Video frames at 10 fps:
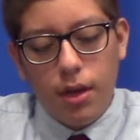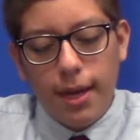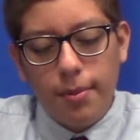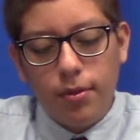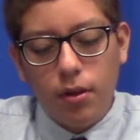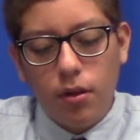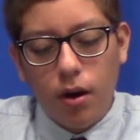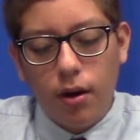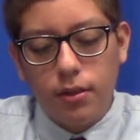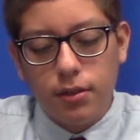ABC to
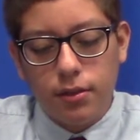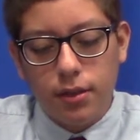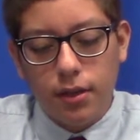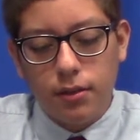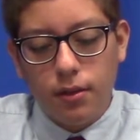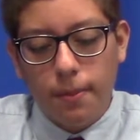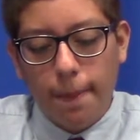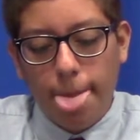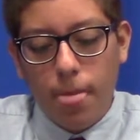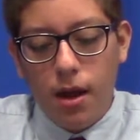college success.
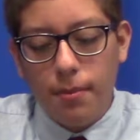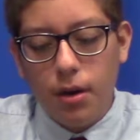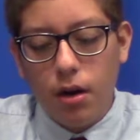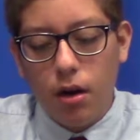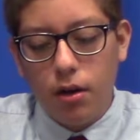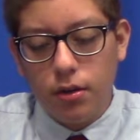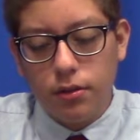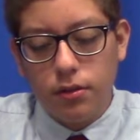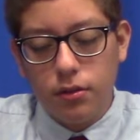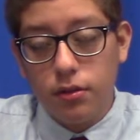How many college,
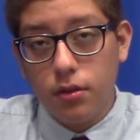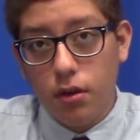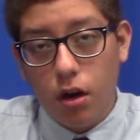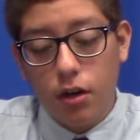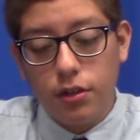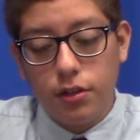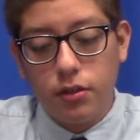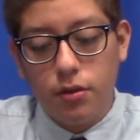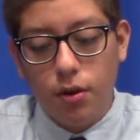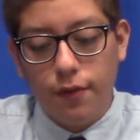
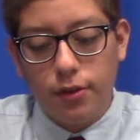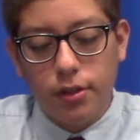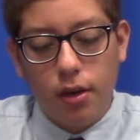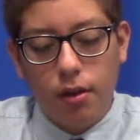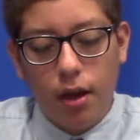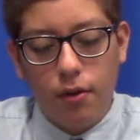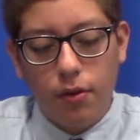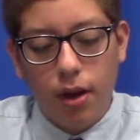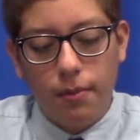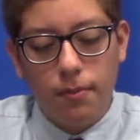colleges, universities can you
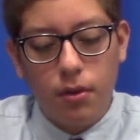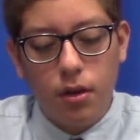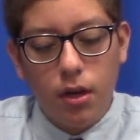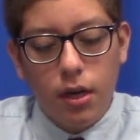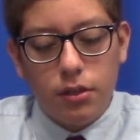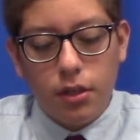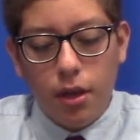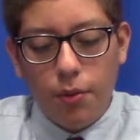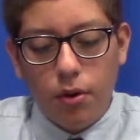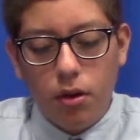name?
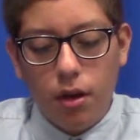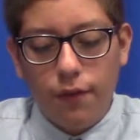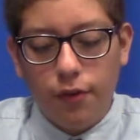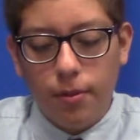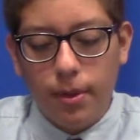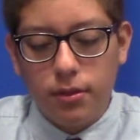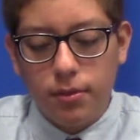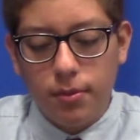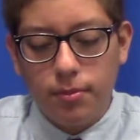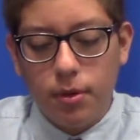Today we're looking for a
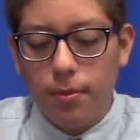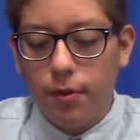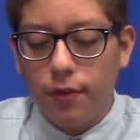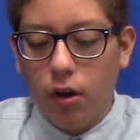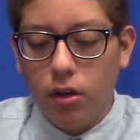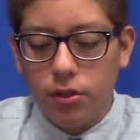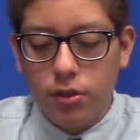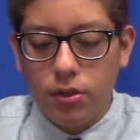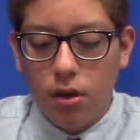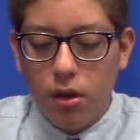maximum number of
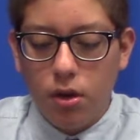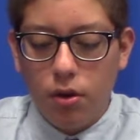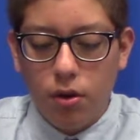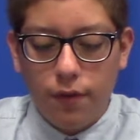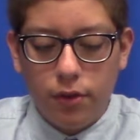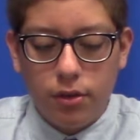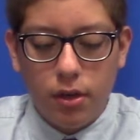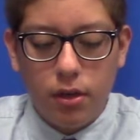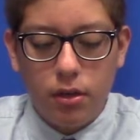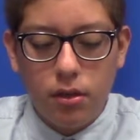colleges,
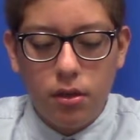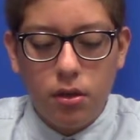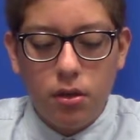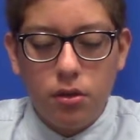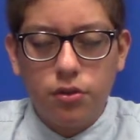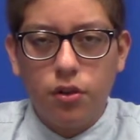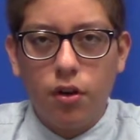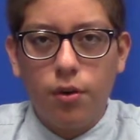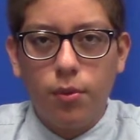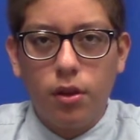university,
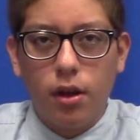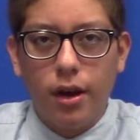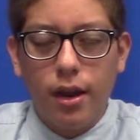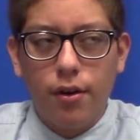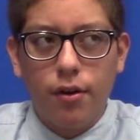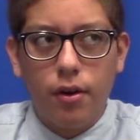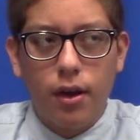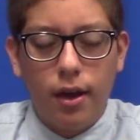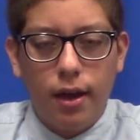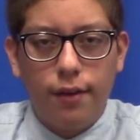starting with the letter
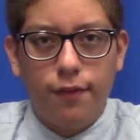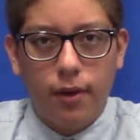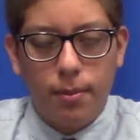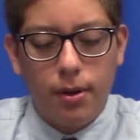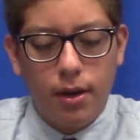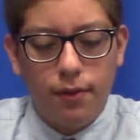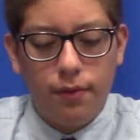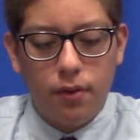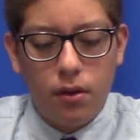F, I believe,